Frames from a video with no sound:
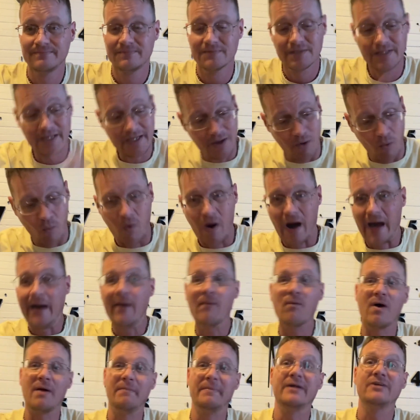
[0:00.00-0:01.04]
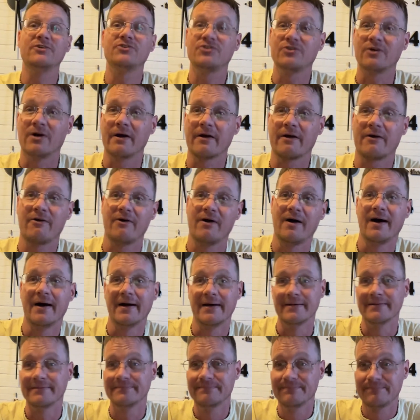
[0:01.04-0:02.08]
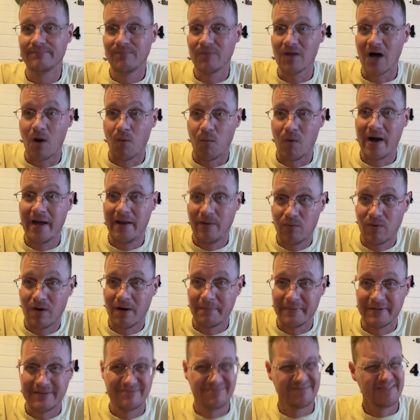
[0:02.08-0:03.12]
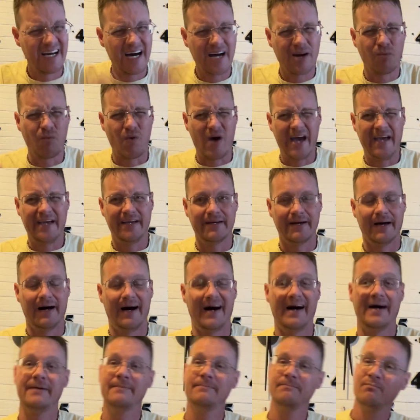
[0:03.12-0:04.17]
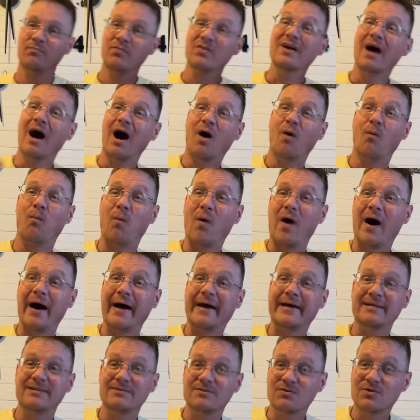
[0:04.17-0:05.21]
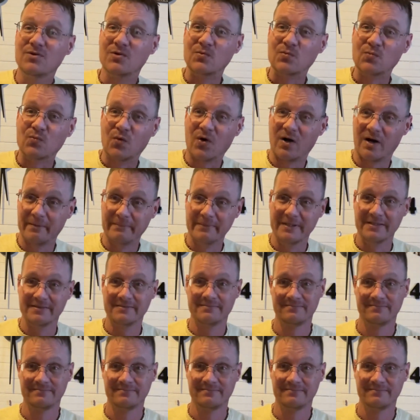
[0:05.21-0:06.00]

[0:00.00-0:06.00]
Let a white woman start crying. A white woman. Not a white guy. A white woman.